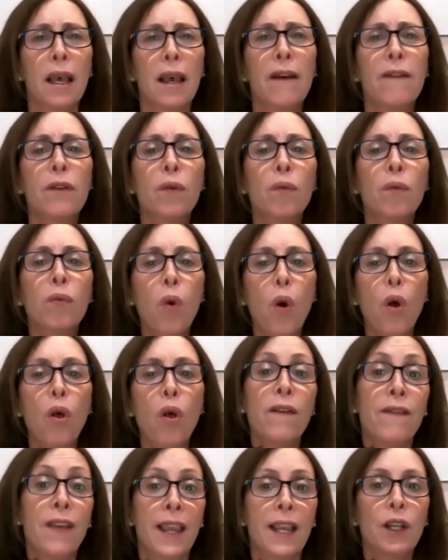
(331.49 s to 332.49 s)
of the role
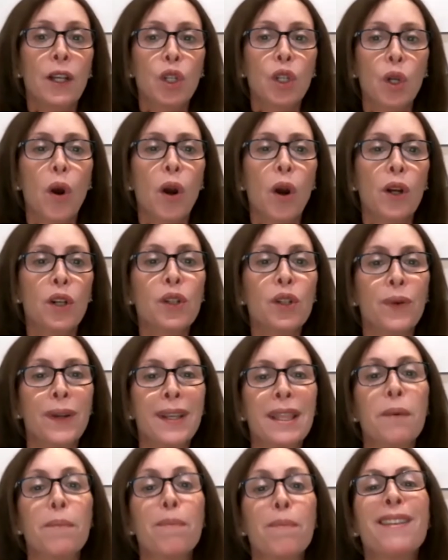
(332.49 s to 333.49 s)
of HR
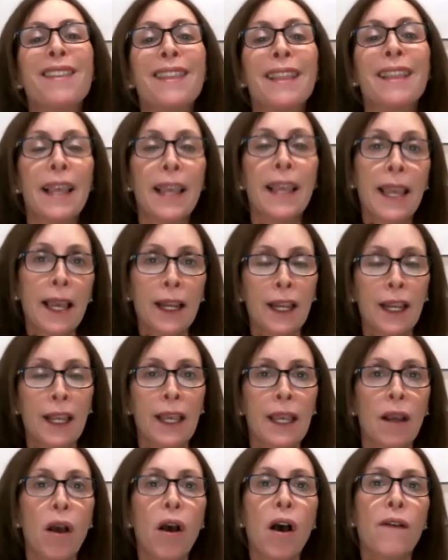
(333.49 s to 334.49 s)
during the
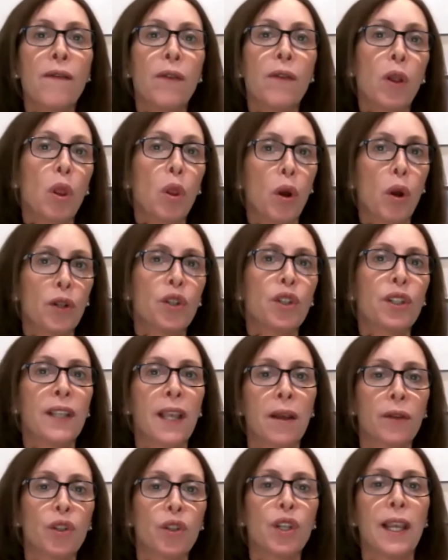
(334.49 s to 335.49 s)
planning of a large
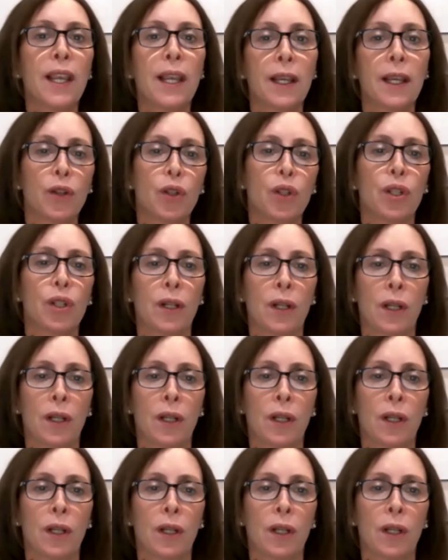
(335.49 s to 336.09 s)
scale change?